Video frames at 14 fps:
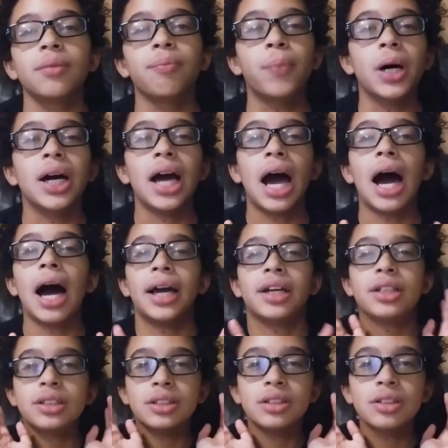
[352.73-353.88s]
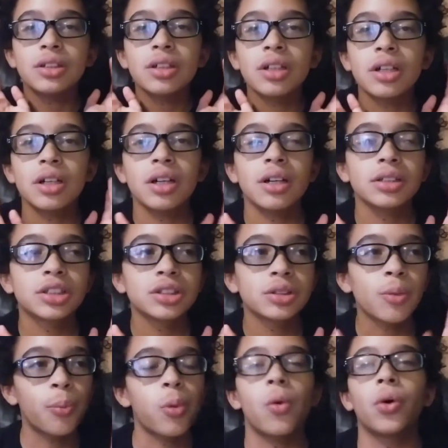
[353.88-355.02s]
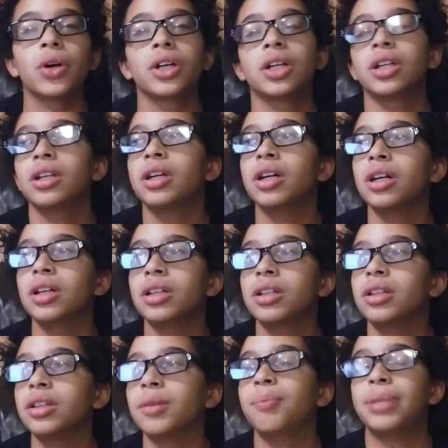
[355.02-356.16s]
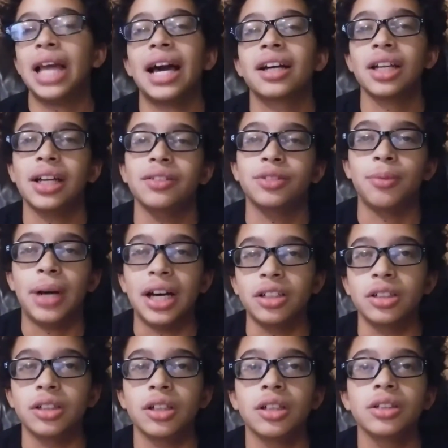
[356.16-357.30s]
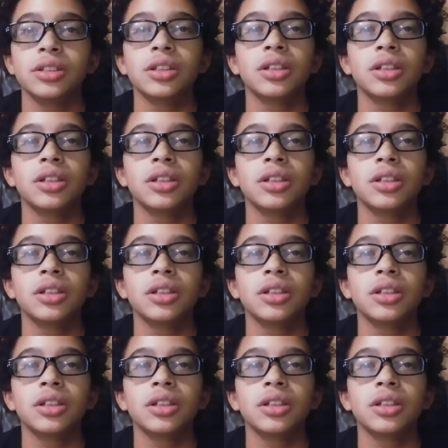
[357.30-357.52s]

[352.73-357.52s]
But I support Black Lives Matter.